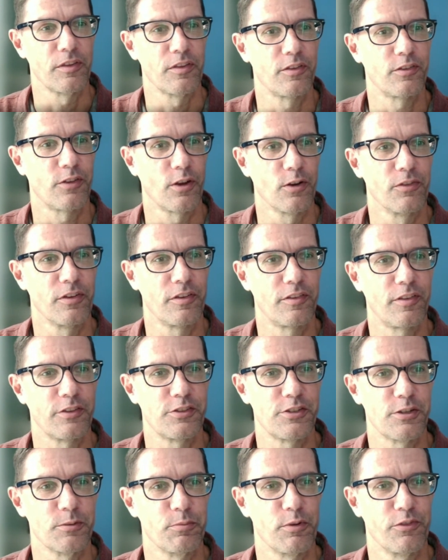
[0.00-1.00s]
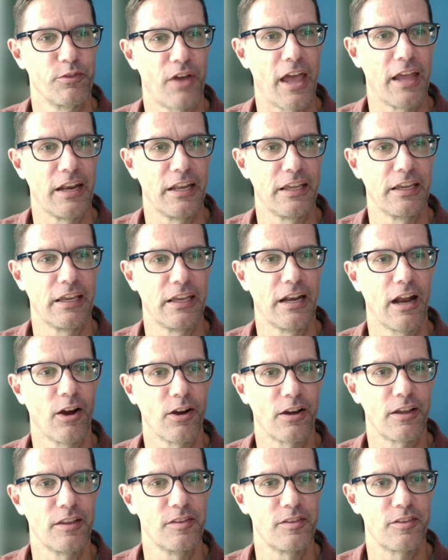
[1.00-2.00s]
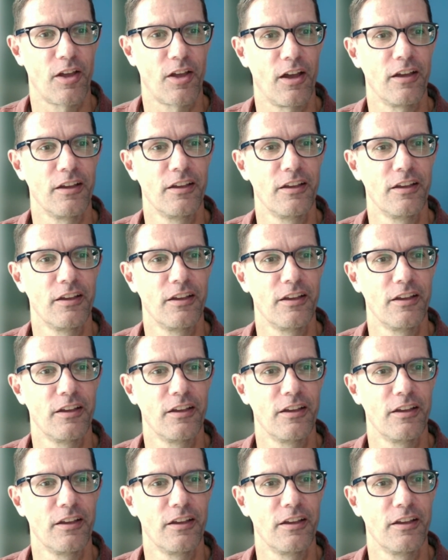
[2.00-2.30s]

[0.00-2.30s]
service that you're providing in Arkansas.